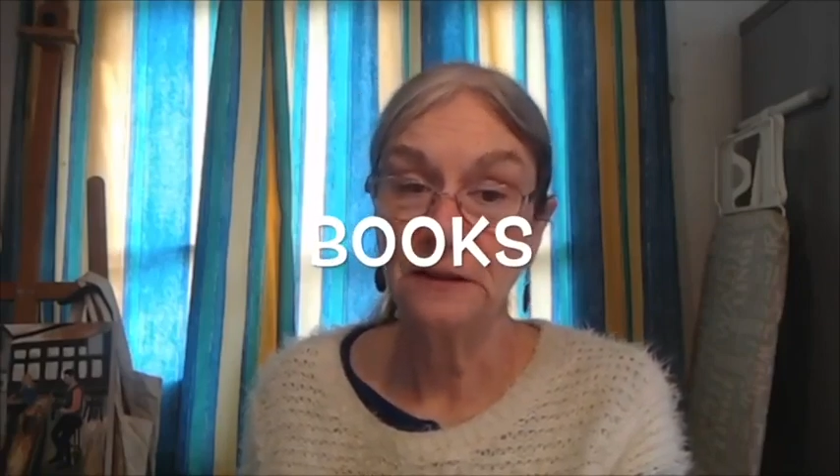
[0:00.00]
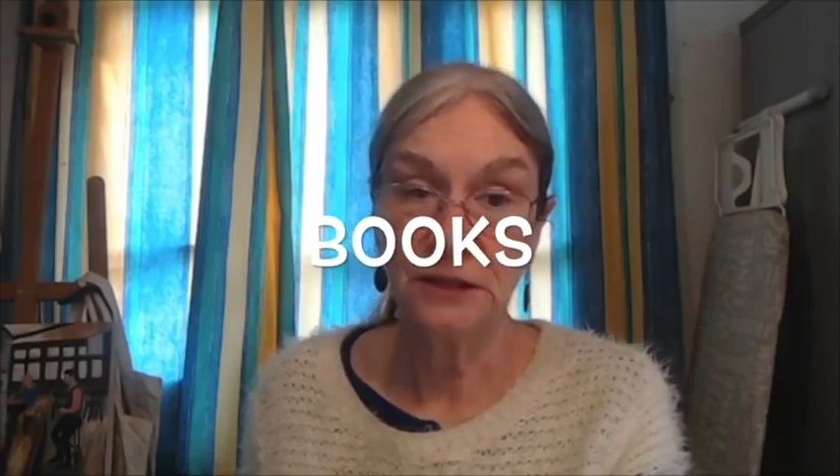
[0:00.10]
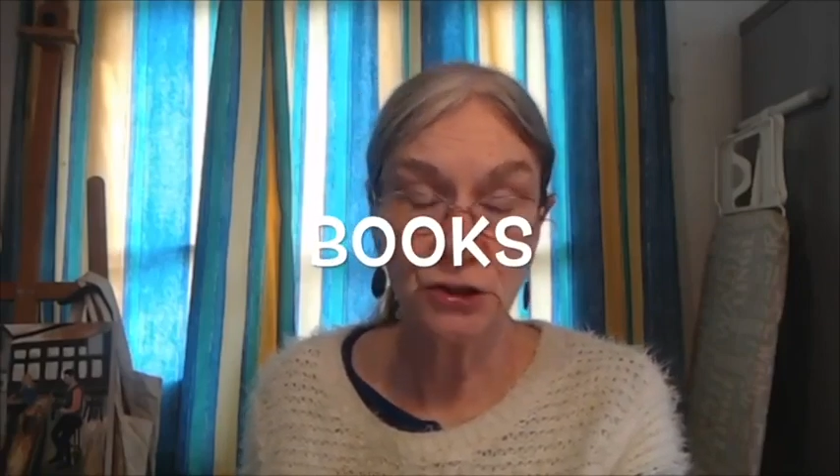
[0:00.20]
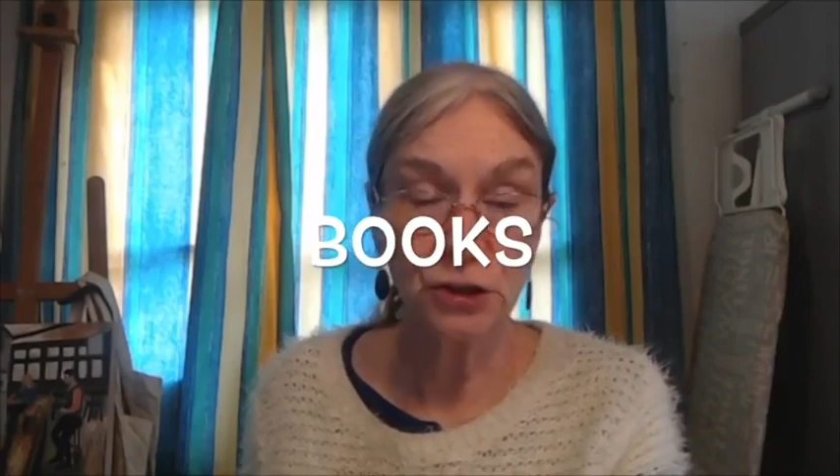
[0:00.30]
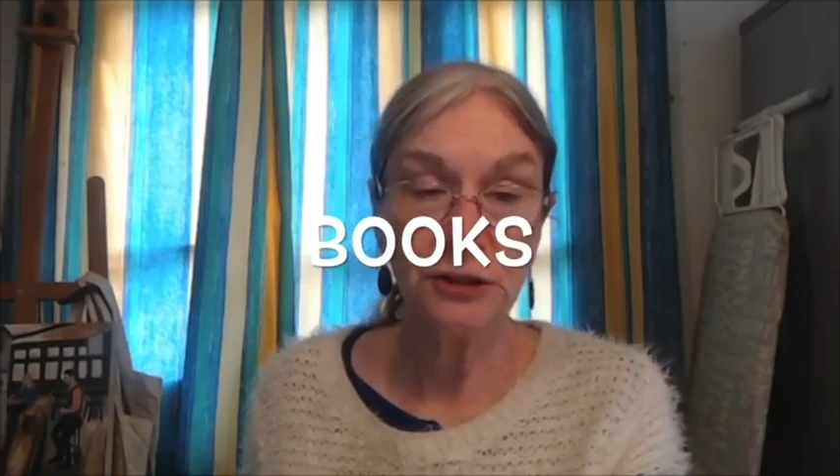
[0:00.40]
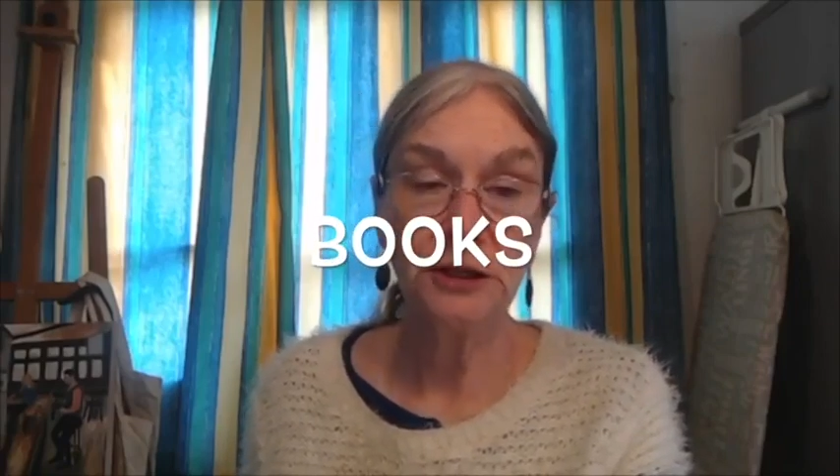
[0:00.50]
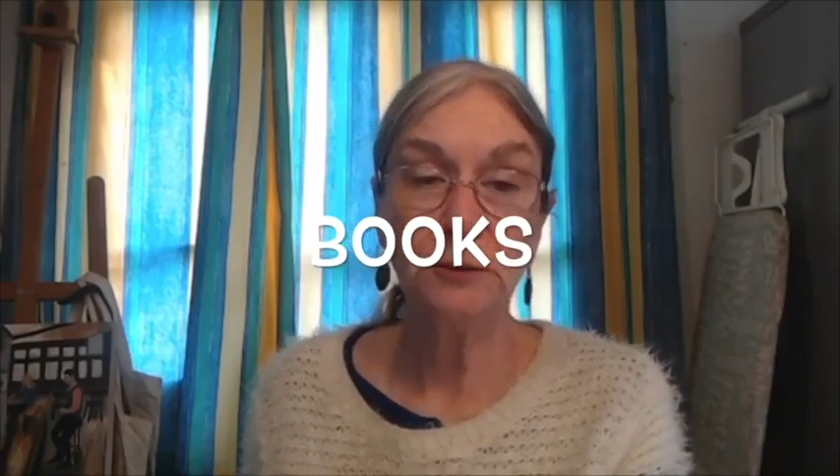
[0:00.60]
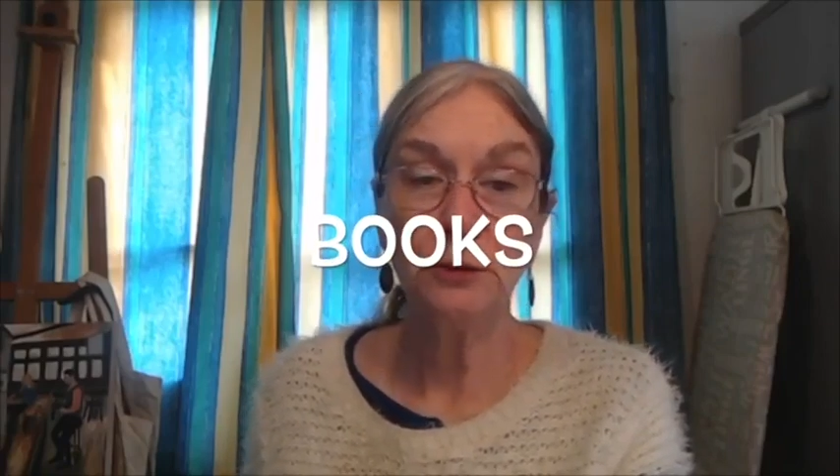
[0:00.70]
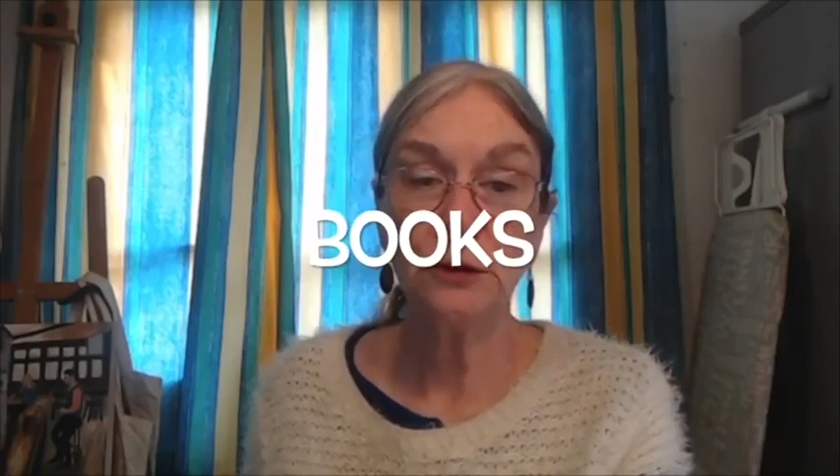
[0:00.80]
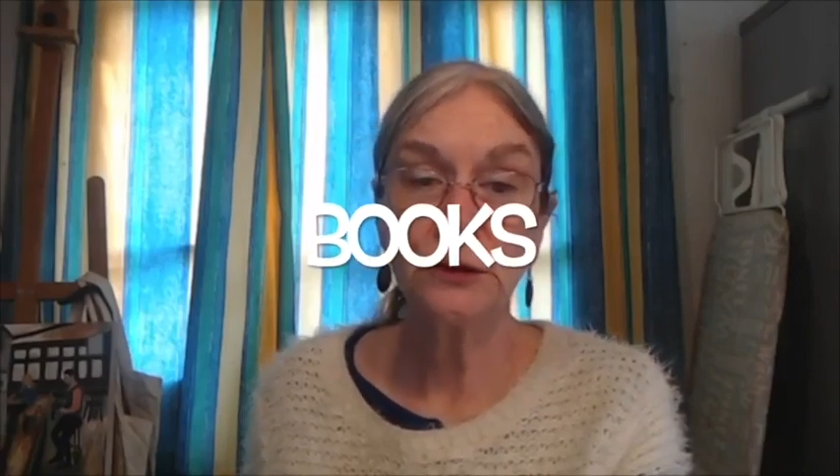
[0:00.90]
digital
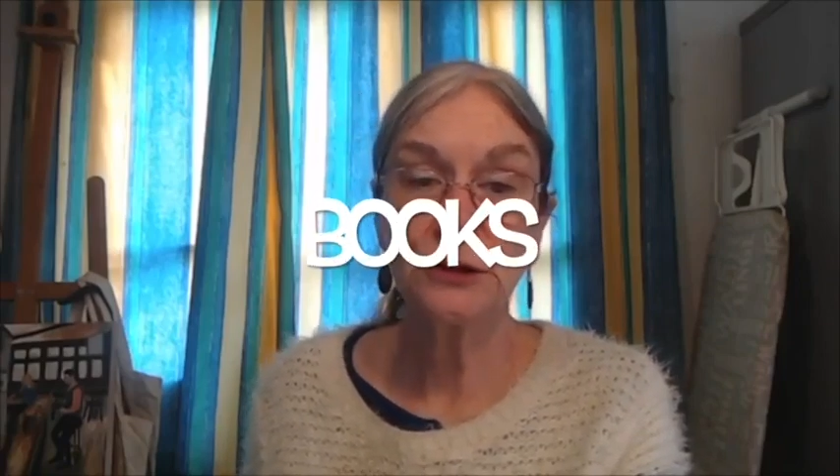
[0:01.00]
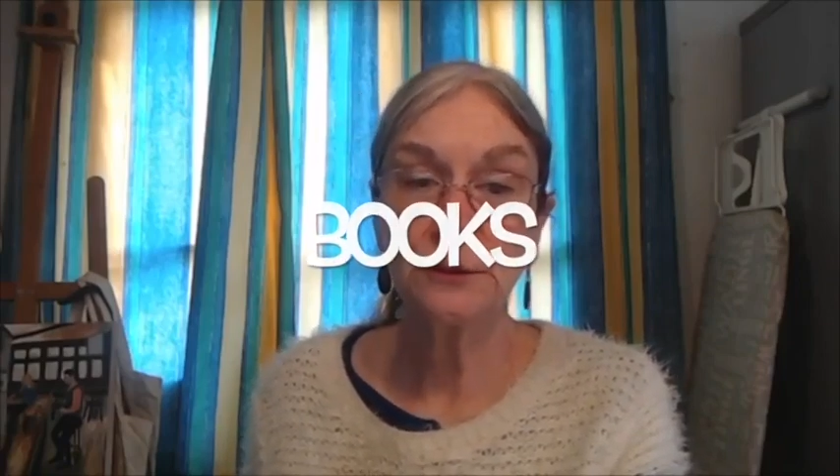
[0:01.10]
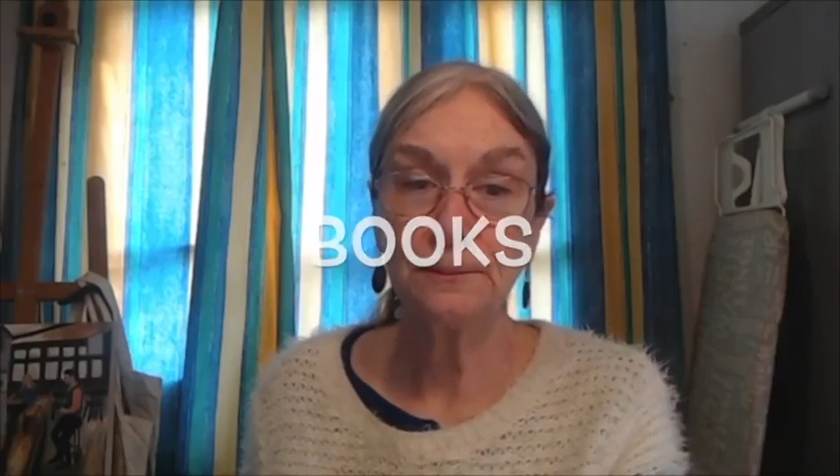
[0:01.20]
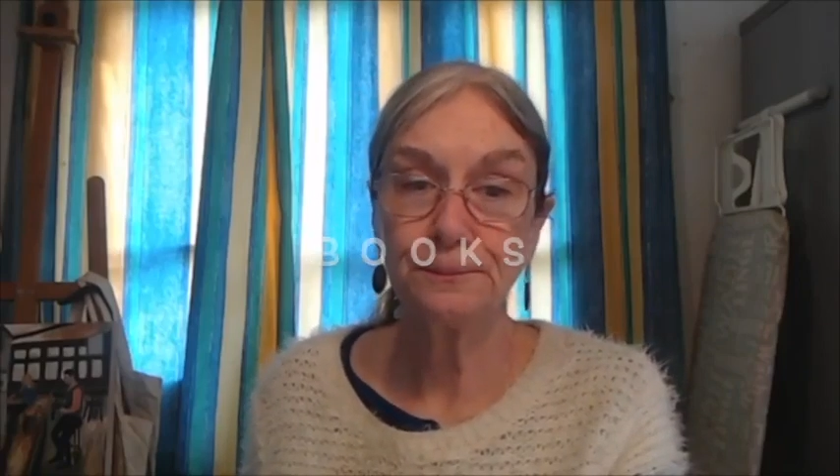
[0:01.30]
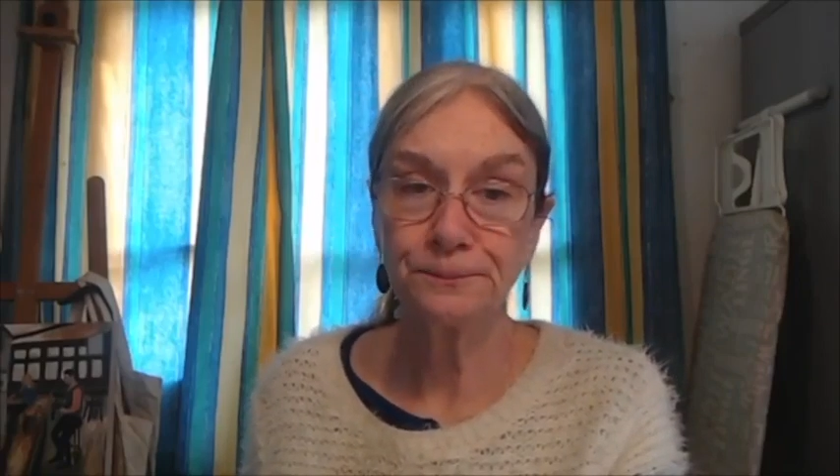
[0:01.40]
ebooks,